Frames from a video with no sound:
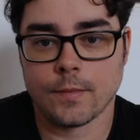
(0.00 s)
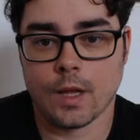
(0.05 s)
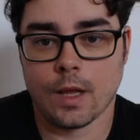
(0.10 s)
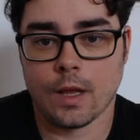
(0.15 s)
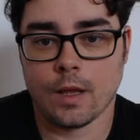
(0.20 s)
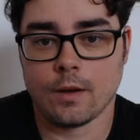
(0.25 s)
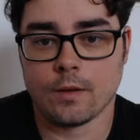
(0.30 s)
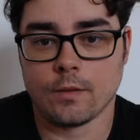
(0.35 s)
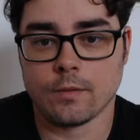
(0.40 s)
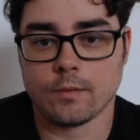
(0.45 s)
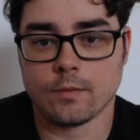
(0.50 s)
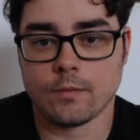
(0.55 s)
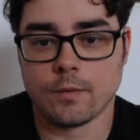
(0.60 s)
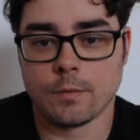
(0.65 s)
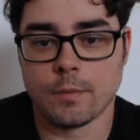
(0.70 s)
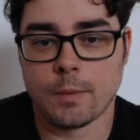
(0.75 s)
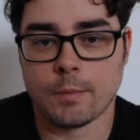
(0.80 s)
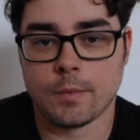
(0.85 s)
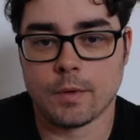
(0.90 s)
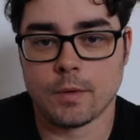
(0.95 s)
I don't
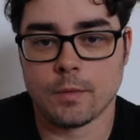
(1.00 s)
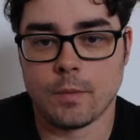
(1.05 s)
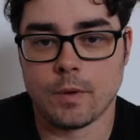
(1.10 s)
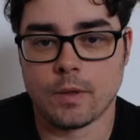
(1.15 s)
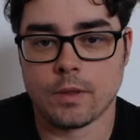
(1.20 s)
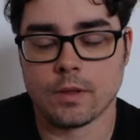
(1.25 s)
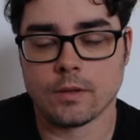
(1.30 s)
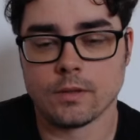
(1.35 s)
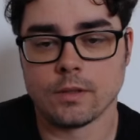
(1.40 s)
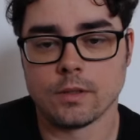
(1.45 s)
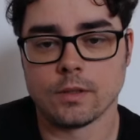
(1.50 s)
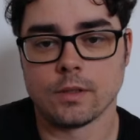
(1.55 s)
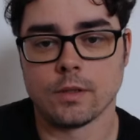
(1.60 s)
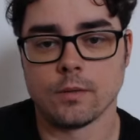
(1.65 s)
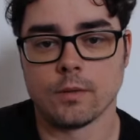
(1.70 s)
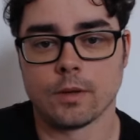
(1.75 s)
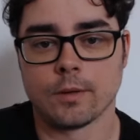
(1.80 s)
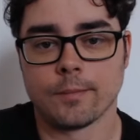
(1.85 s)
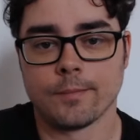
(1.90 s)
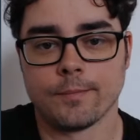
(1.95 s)
remember what this is
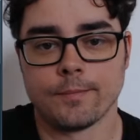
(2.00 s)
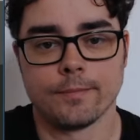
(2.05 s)
doing.